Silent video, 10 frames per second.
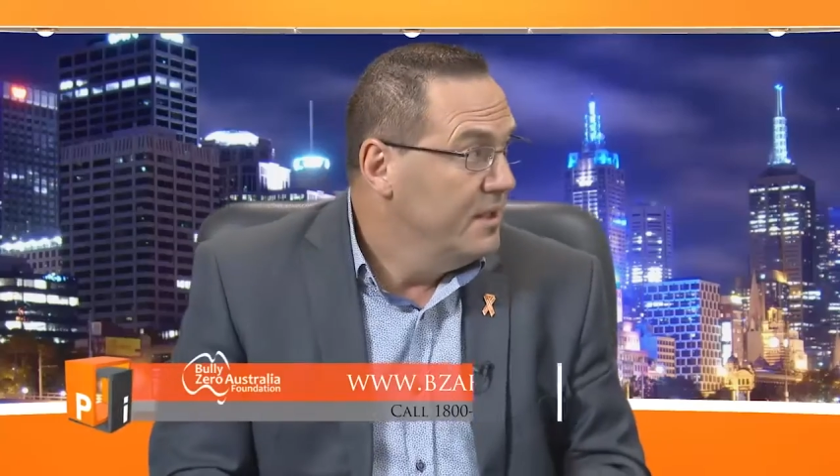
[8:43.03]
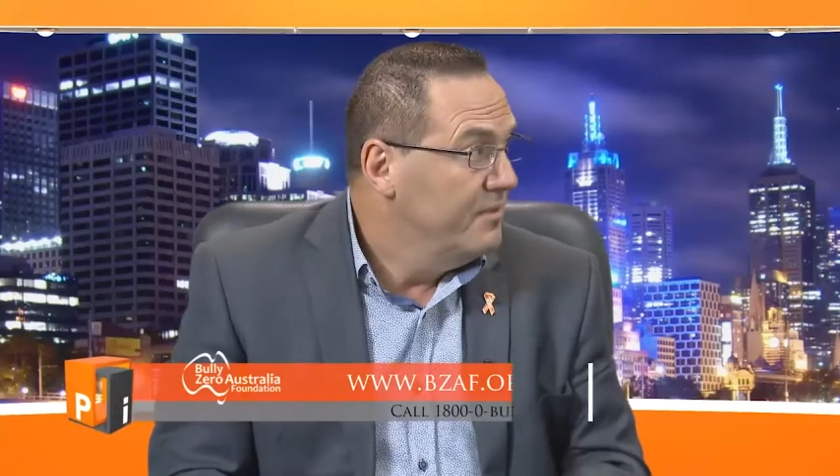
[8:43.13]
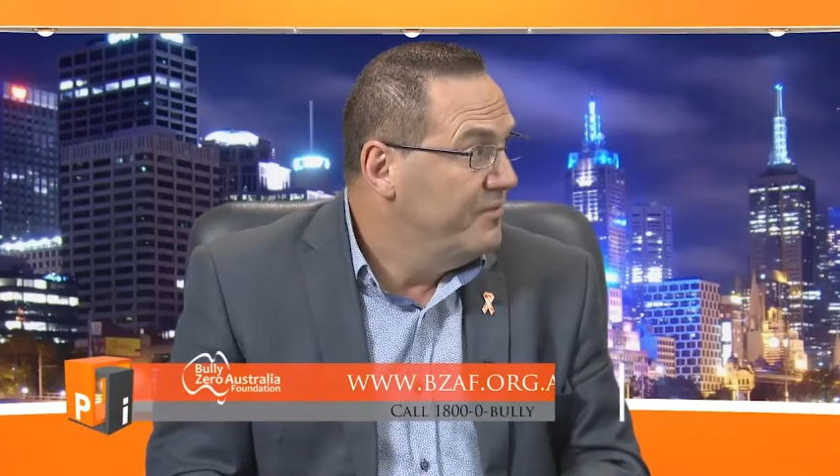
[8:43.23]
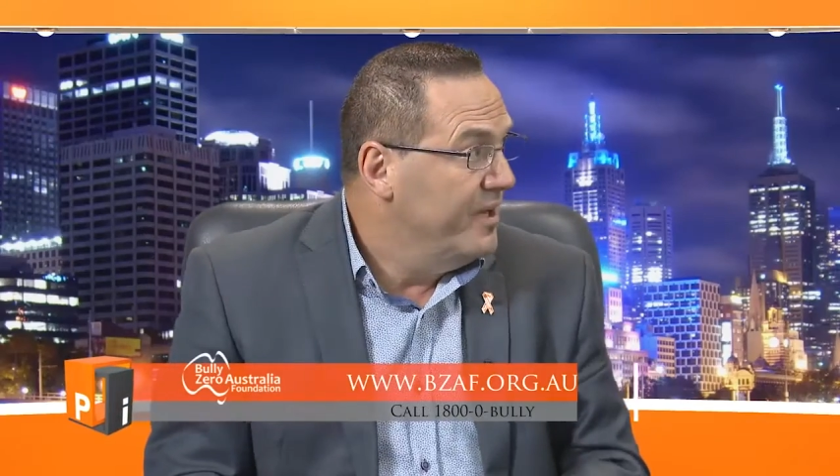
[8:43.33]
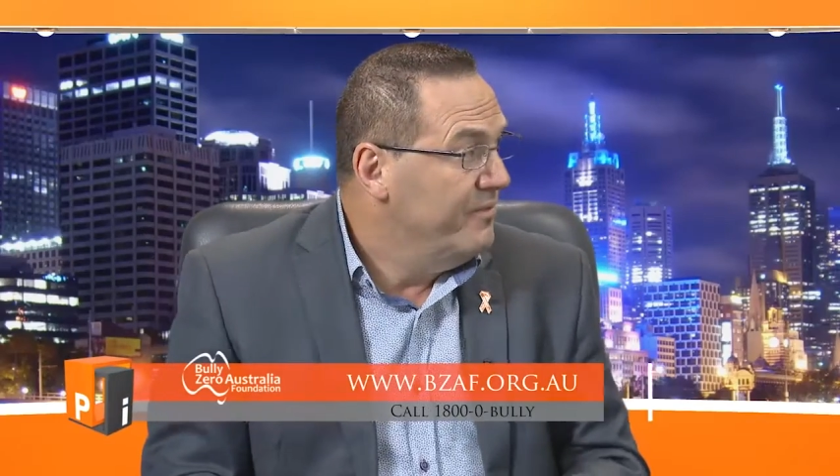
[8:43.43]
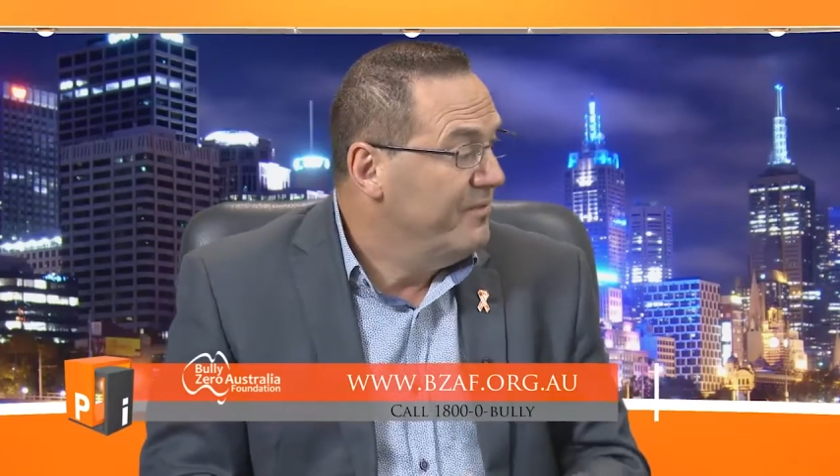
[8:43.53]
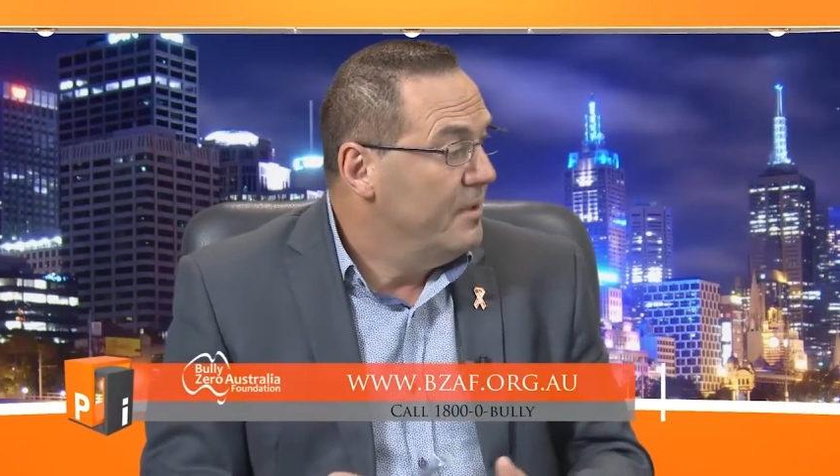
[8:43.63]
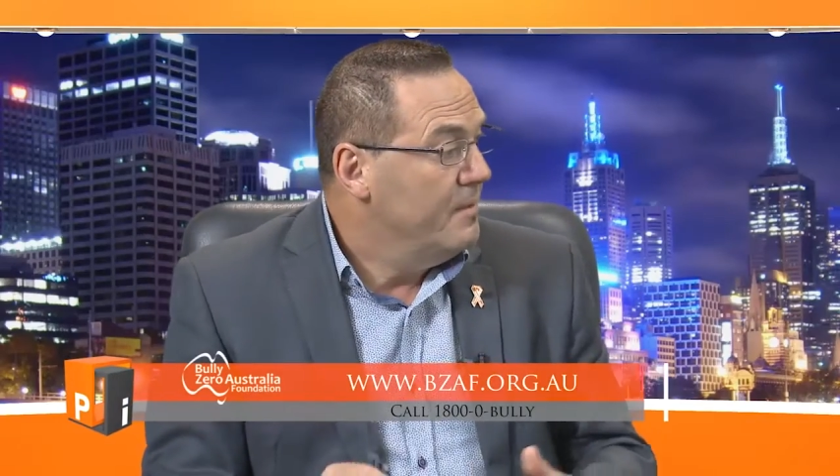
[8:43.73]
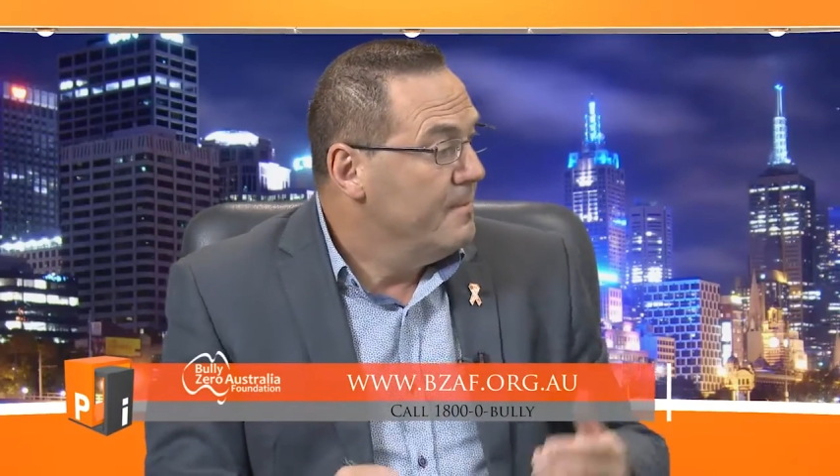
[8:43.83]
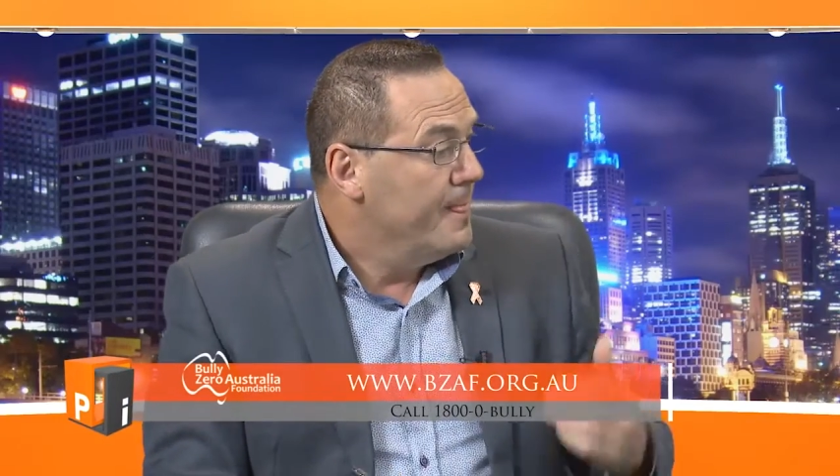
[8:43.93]
Viv,
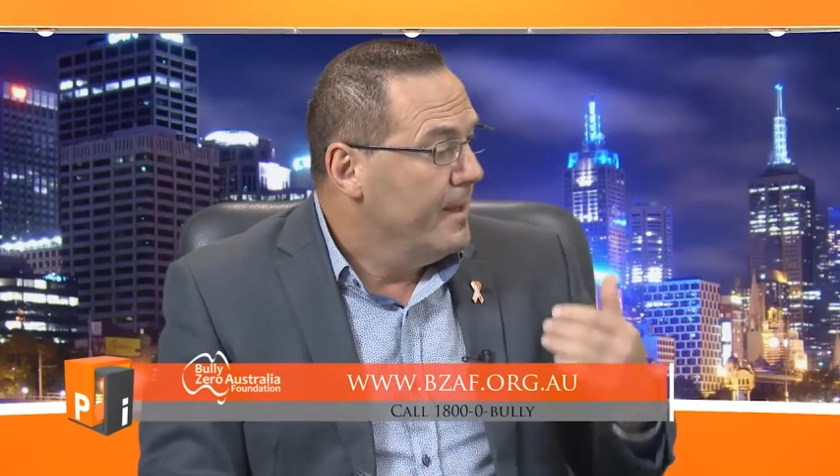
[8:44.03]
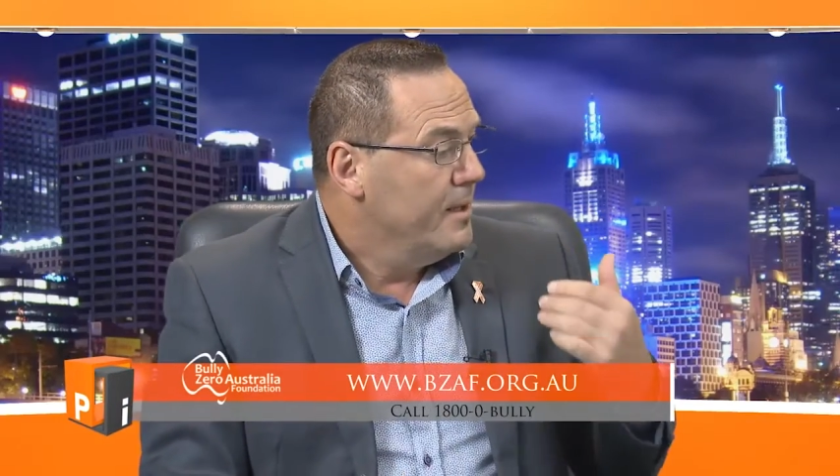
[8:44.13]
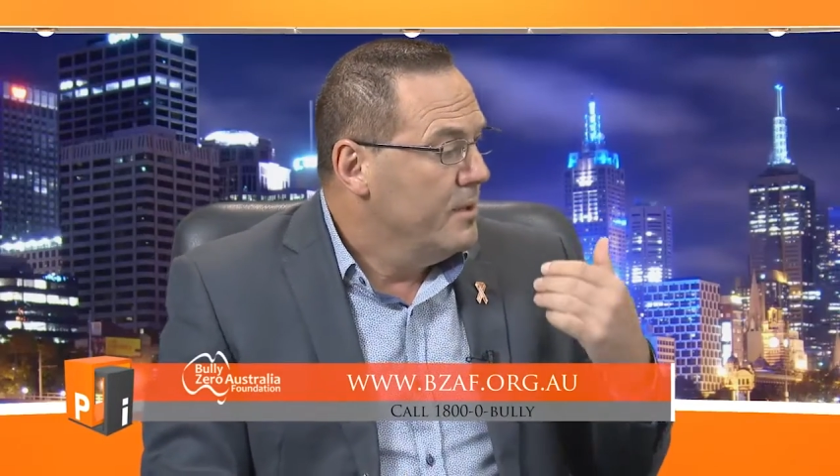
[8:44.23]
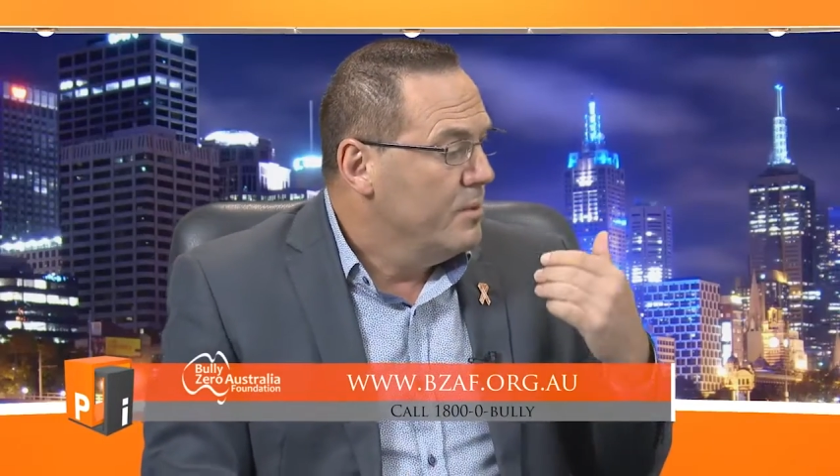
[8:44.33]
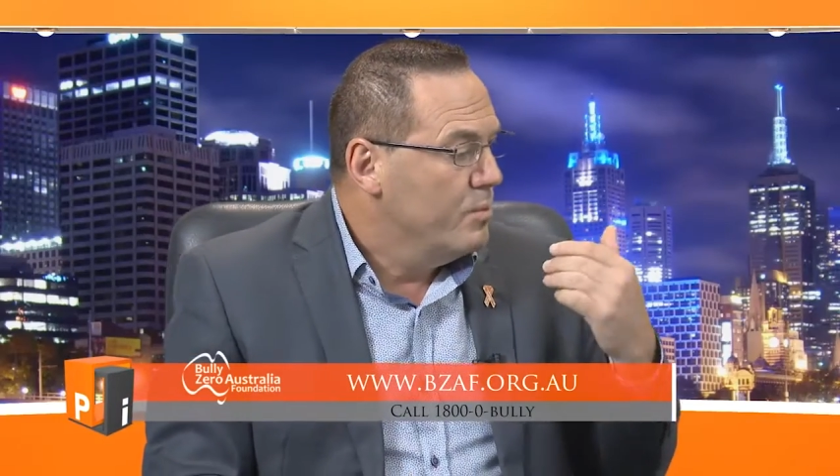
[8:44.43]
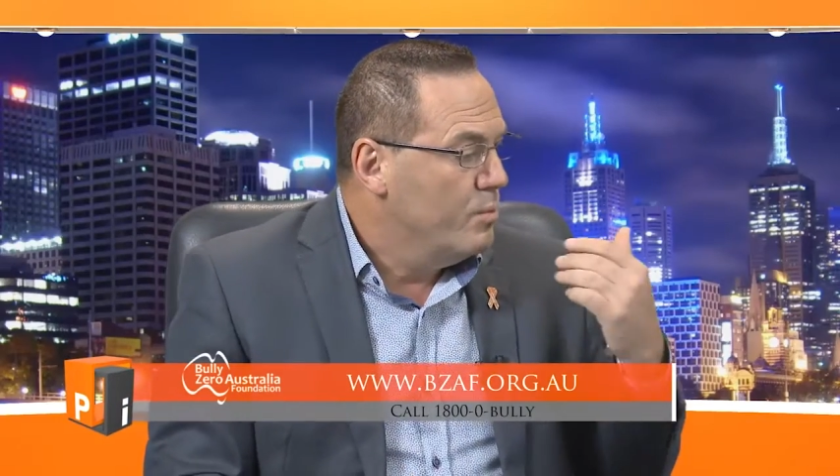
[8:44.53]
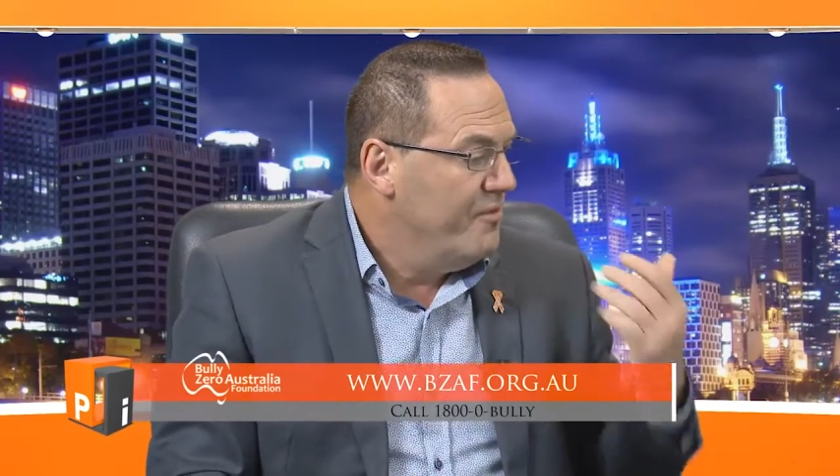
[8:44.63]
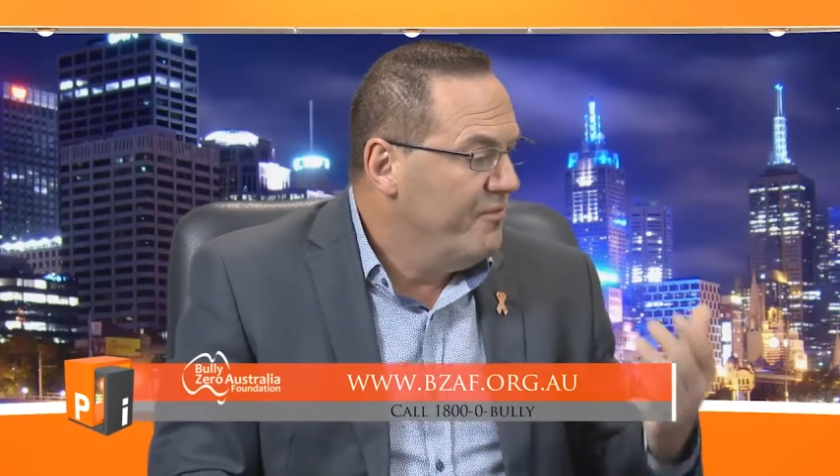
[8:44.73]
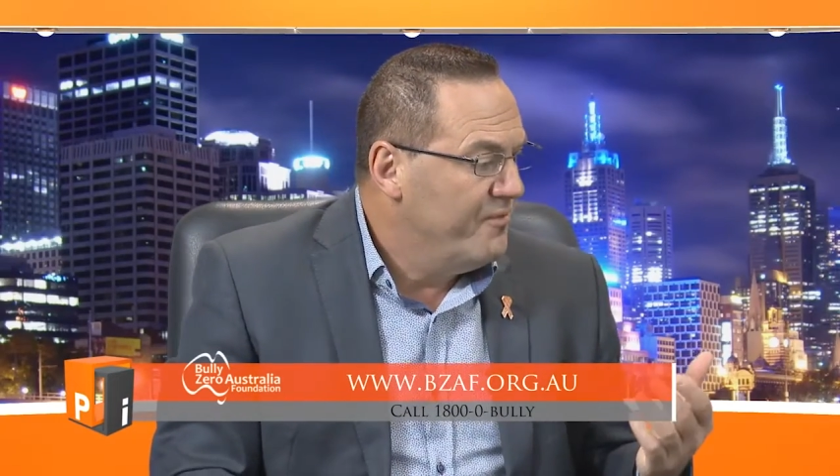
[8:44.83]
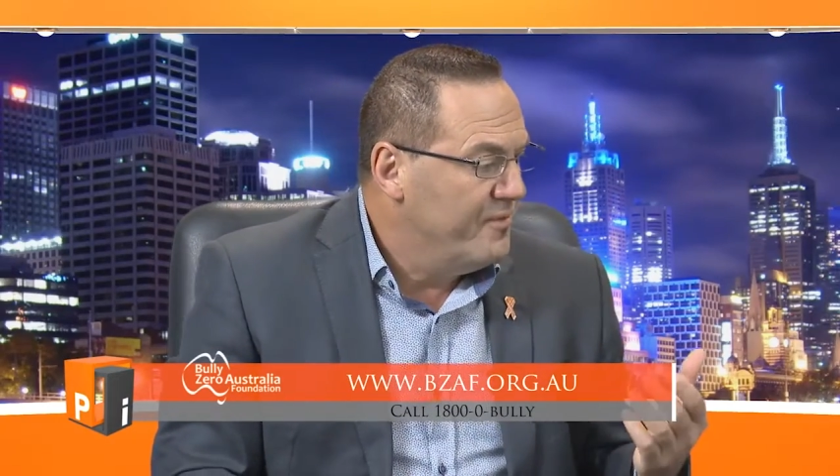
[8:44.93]

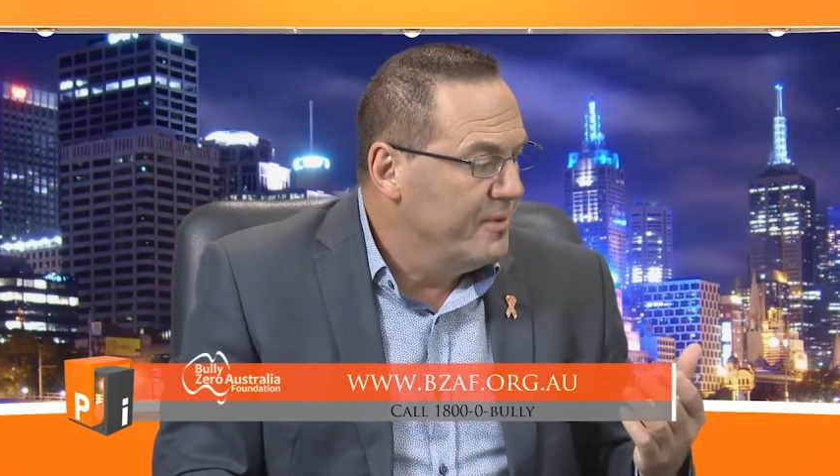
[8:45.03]
with